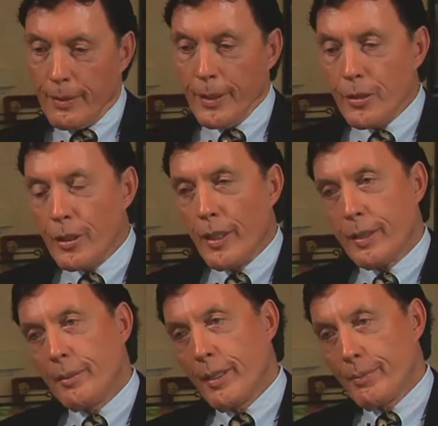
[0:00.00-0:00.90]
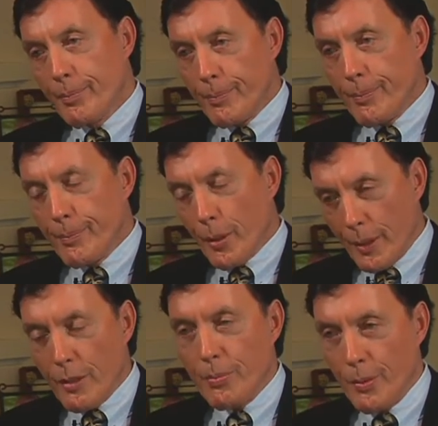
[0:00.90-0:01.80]
Let's talk about
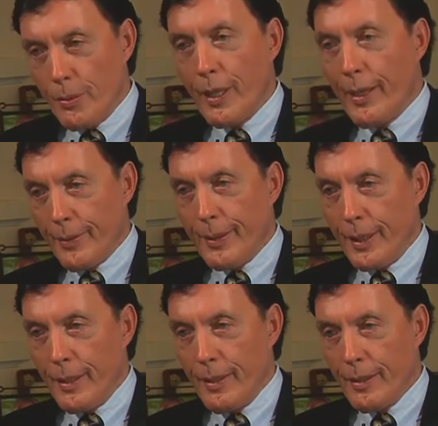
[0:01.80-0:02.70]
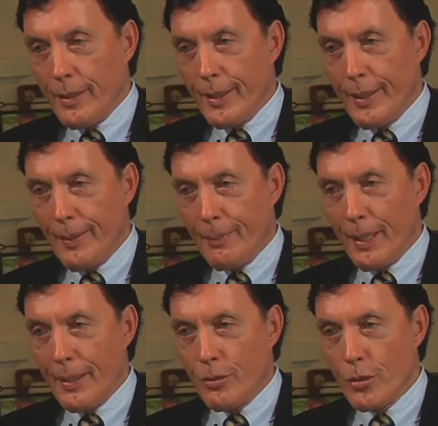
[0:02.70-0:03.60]
police brutality
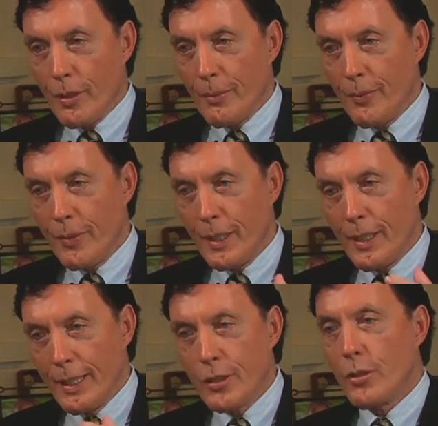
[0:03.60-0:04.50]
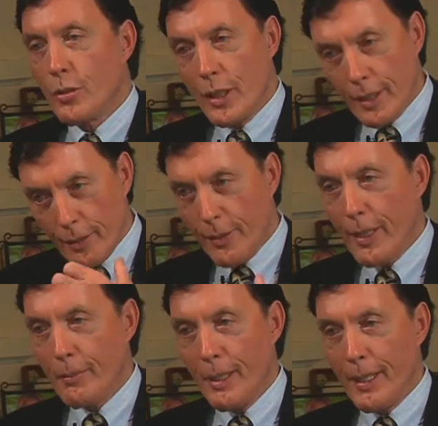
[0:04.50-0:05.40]
and some of the issues. You hear a
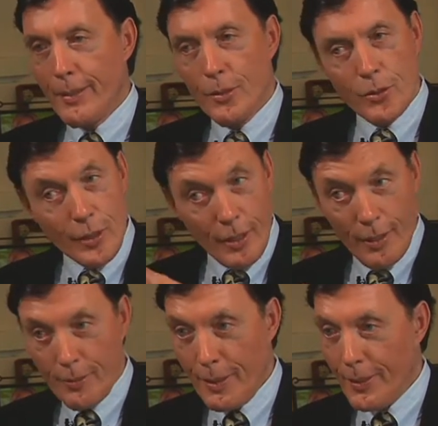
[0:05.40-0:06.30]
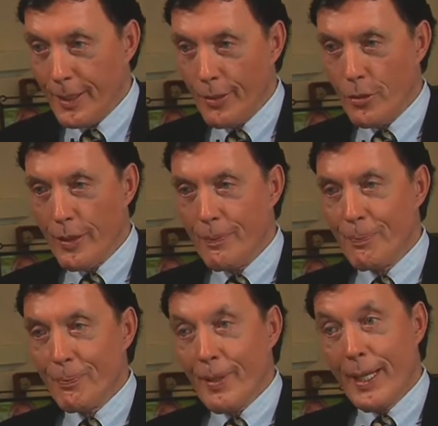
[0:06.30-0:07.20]
lot about it. You see it all around the country.
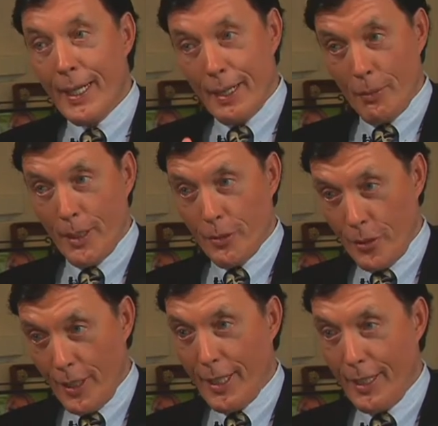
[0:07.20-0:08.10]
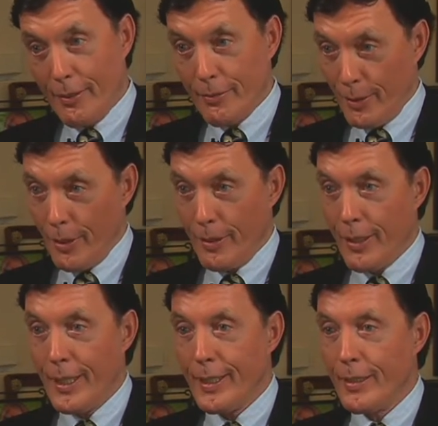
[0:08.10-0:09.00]
And I want to say for our
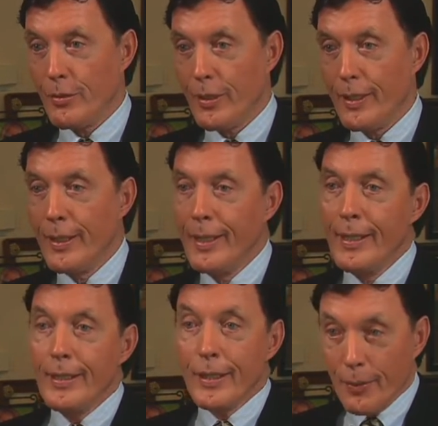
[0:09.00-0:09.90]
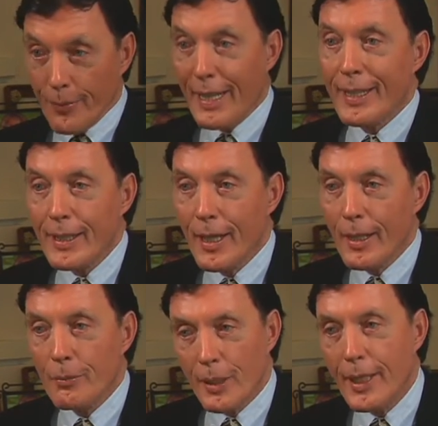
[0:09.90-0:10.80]
audience that, you know, thank
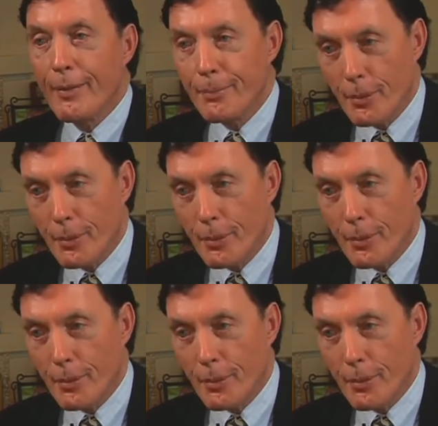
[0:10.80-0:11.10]
God we have